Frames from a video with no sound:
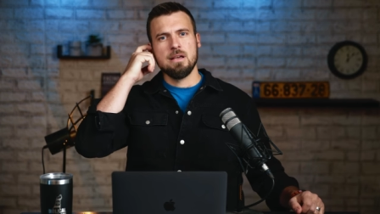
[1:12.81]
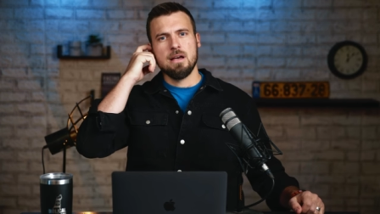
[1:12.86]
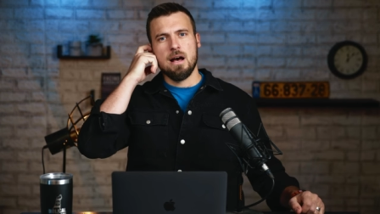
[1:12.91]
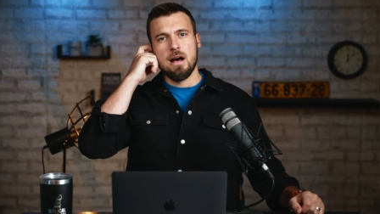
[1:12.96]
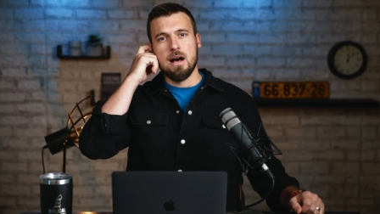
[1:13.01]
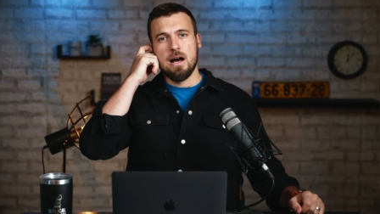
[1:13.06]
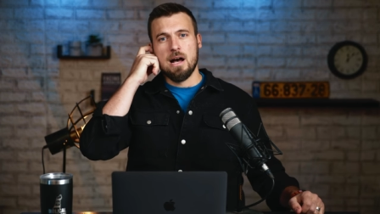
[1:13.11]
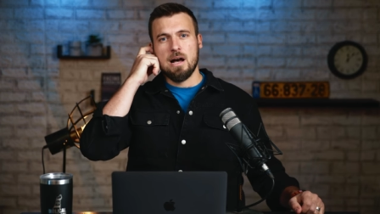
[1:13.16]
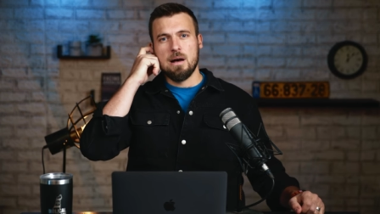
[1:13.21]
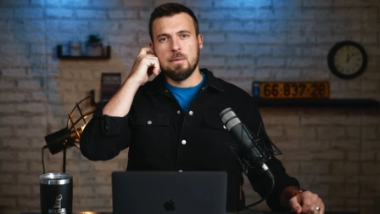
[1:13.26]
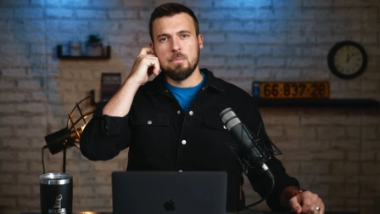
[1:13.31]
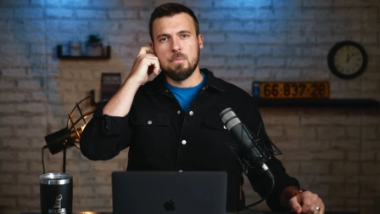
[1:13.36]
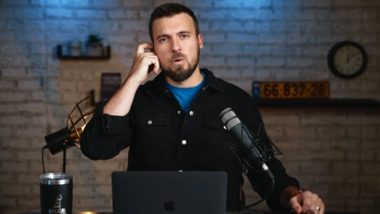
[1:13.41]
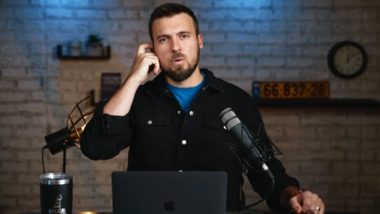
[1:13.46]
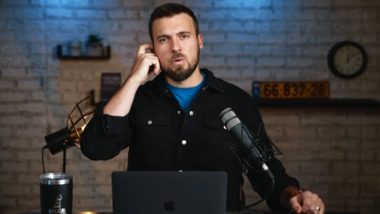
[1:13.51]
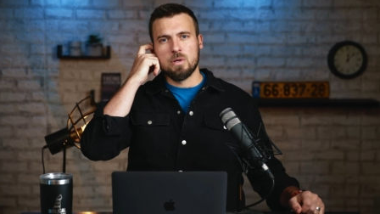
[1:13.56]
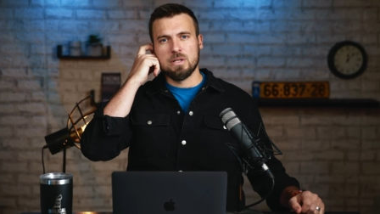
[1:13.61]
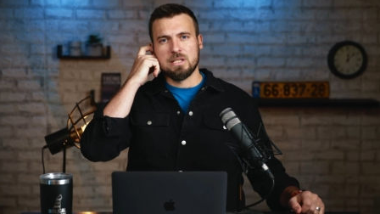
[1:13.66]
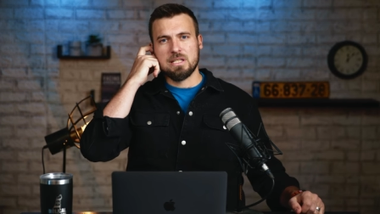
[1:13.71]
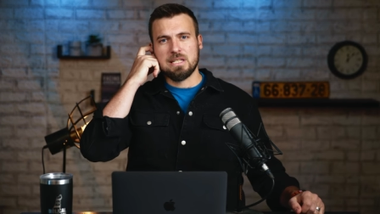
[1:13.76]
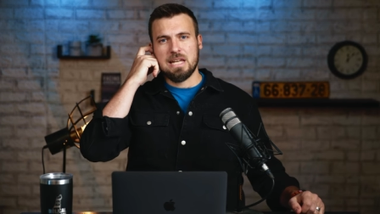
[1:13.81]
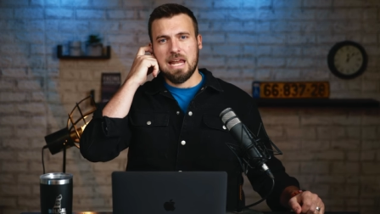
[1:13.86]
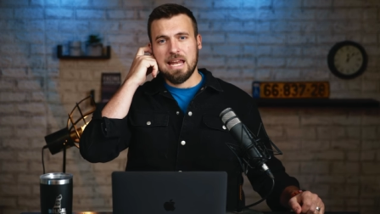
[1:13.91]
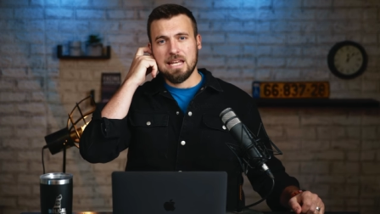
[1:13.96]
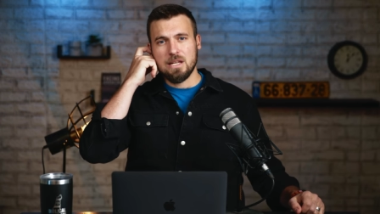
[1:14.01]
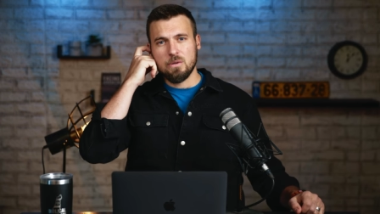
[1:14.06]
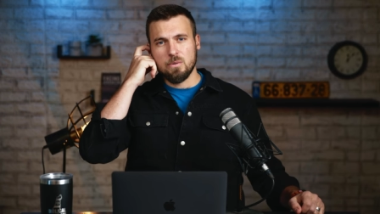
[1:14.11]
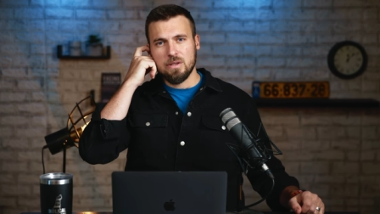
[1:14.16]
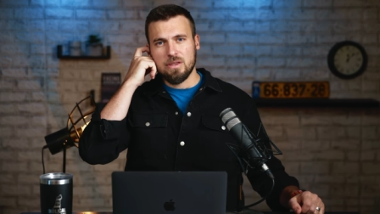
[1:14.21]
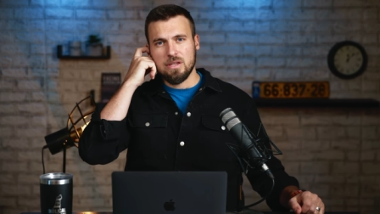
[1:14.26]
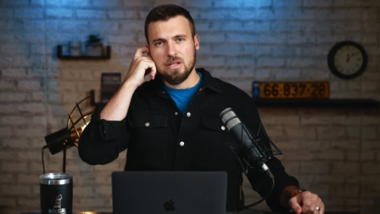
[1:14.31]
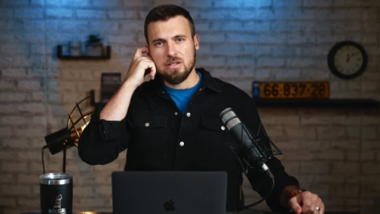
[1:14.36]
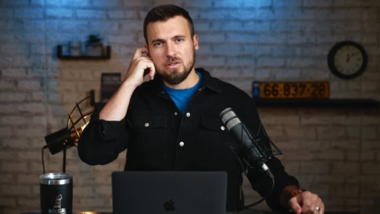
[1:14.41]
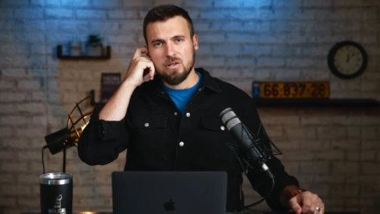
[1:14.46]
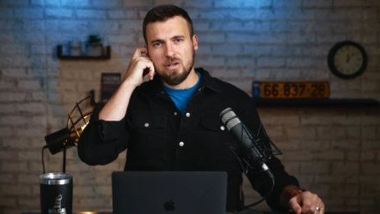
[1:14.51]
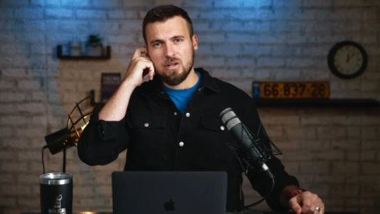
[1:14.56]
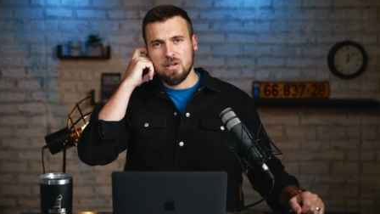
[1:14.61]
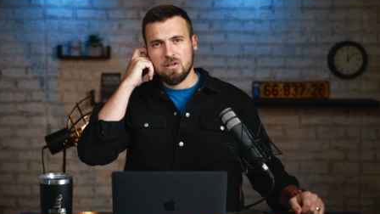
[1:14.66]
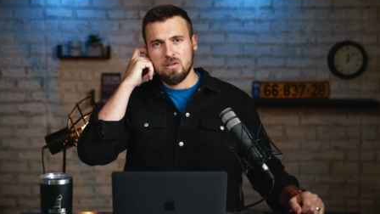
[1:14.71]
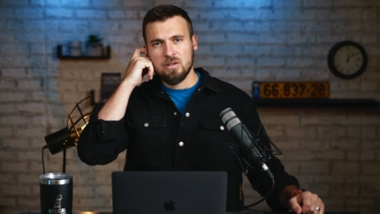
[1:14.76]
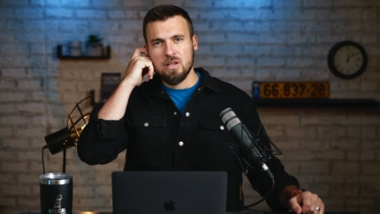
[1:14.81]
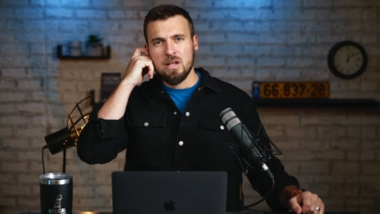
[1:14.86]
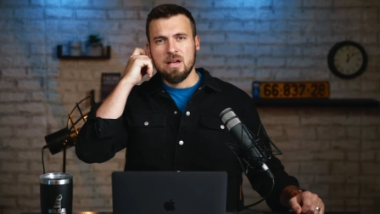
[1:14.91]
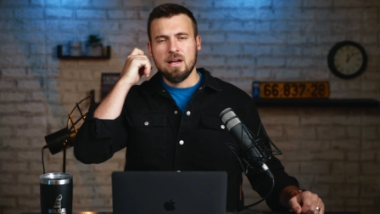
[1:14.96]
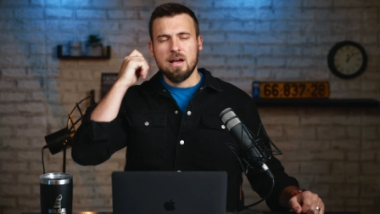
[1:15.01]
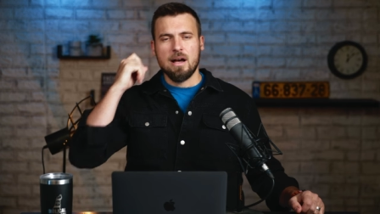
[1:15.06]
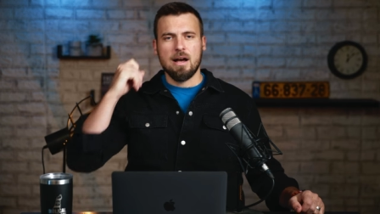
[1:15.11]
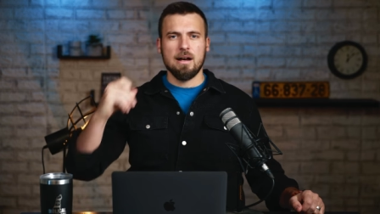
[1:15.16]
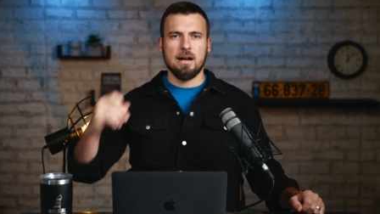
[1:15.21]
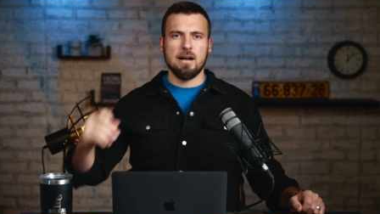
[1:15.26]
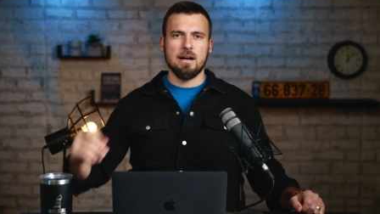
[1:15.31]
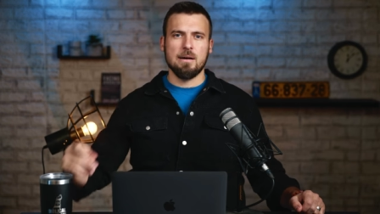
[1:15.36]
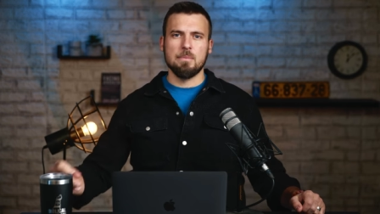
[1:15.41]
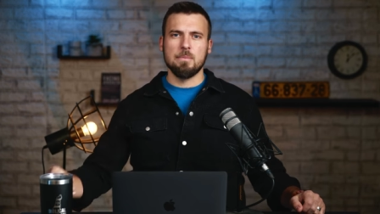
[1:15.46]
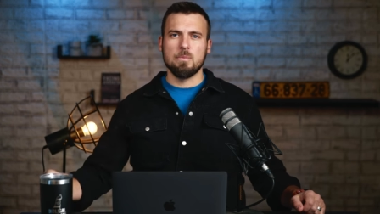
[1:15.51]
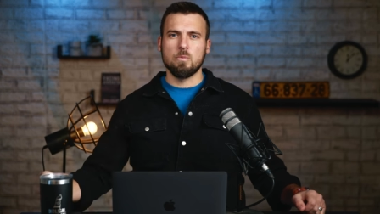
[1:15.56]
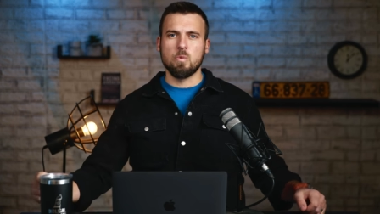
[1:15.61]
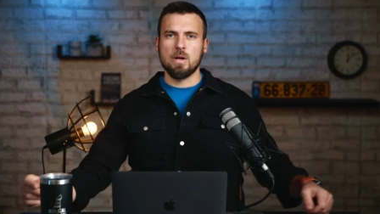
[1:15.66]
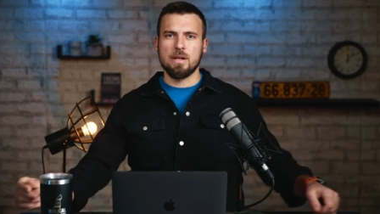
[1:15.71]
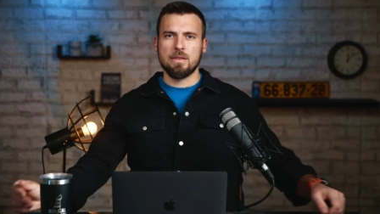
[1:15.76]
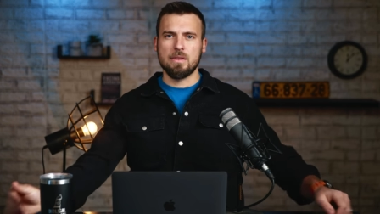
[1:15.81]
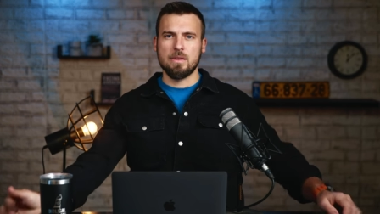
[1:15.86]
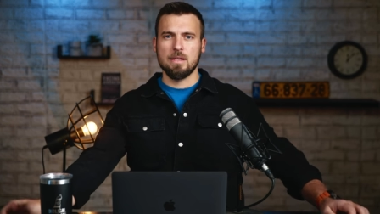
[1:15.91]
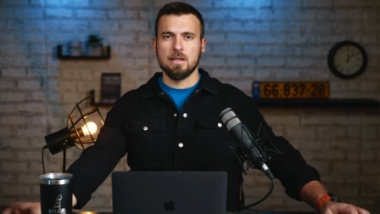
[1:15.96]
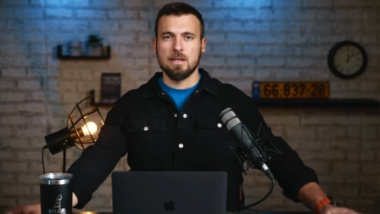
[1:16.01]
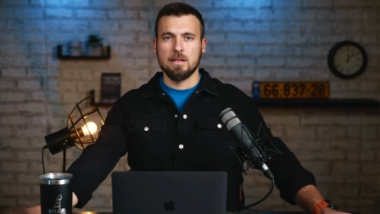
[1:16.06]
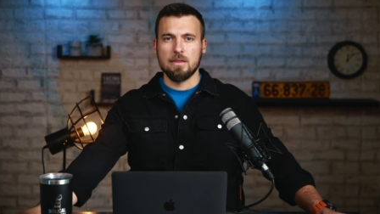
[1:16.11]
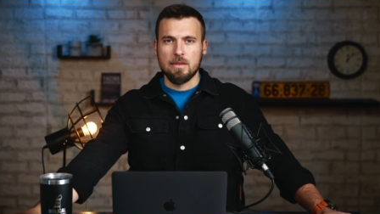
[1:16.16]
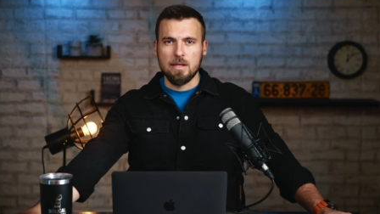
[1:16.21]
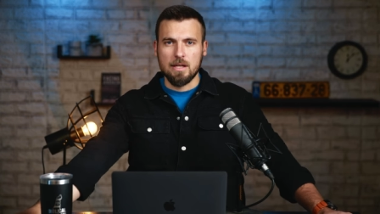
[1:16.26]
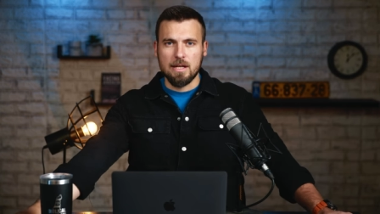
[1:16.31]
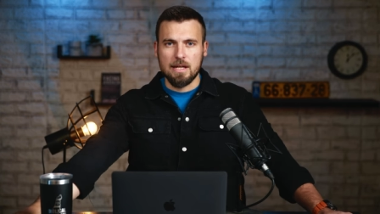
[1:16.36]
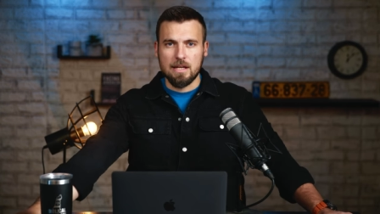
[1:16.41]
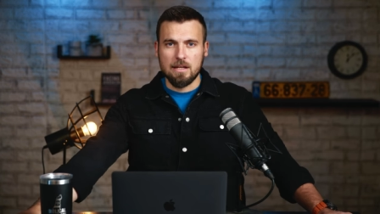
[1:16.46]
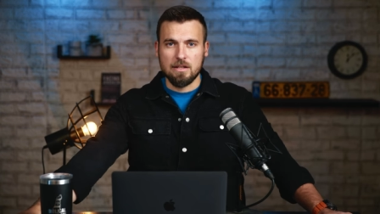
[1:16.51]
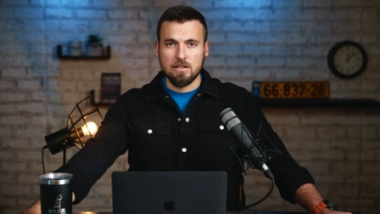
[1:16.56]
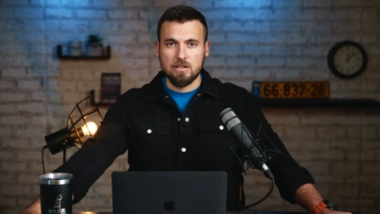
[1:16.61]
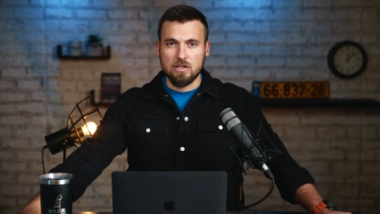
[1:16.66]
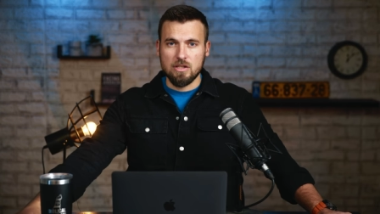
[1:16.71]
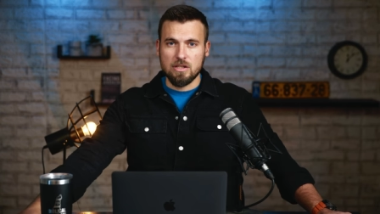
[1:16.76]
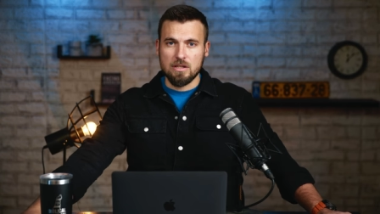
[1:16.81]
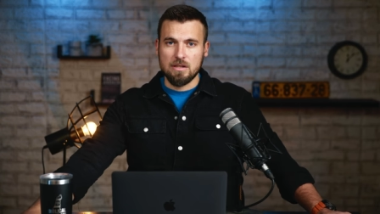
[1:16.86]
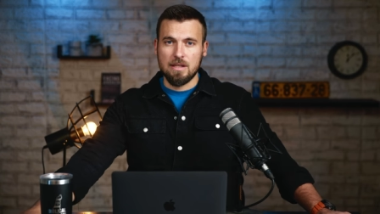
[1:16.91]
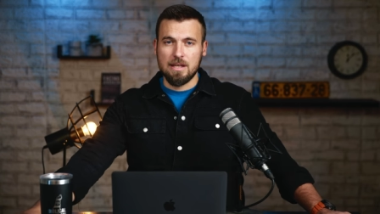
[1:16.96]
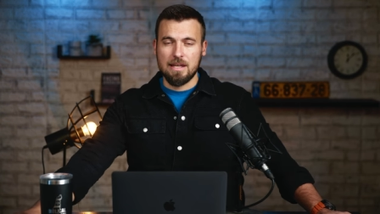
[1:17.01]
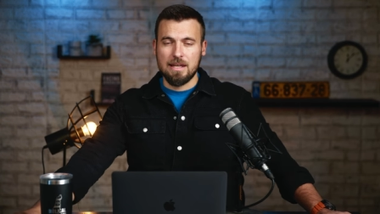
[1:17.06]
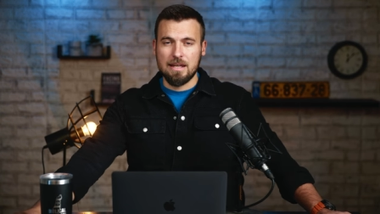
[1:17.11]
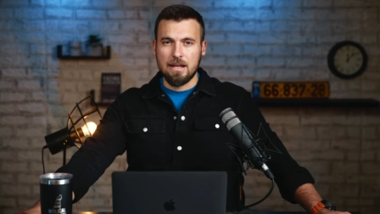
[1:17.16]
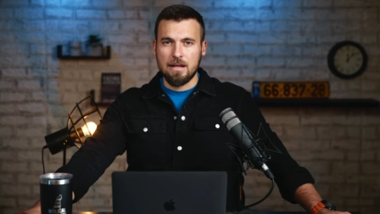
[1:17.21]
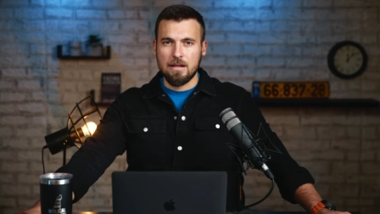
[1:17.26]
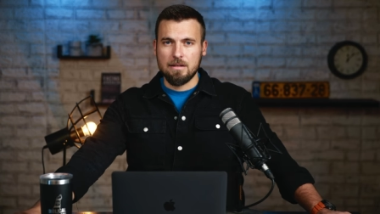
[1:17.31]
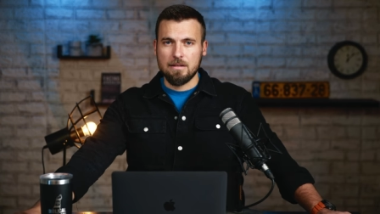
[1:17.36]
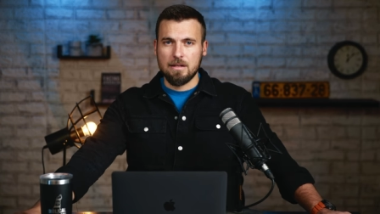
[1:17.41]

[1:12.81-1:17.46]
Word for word: um, or standing with Israel, um, with the the the